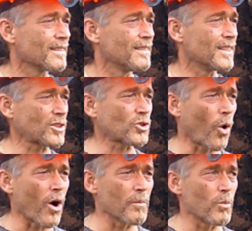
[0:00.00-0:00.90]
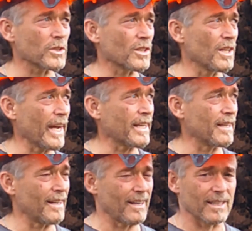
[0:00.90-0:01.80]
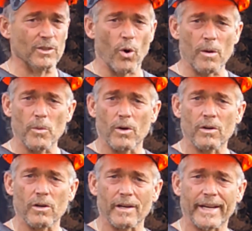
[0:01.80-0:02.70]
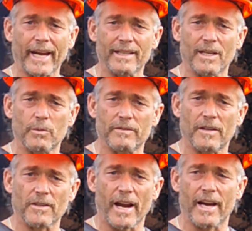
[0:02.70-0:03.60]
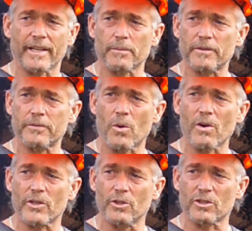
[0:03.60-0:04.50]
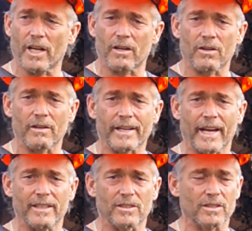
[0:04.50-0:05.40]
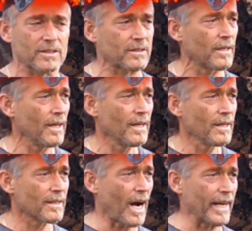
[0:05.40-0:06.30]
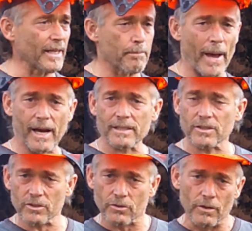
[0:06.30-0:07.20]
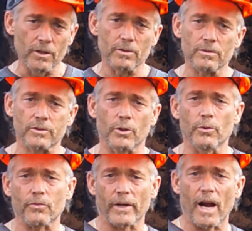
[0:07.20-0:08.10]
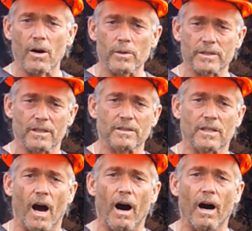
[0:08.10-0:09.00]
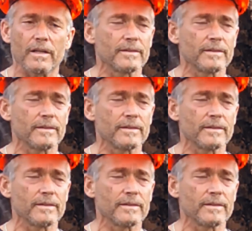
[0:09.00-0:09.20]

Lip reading: This storm wasn't like a normal hurricane that we've ever had here before. Usually a hurricane just kind of passes through 2-3 hours and it's gone.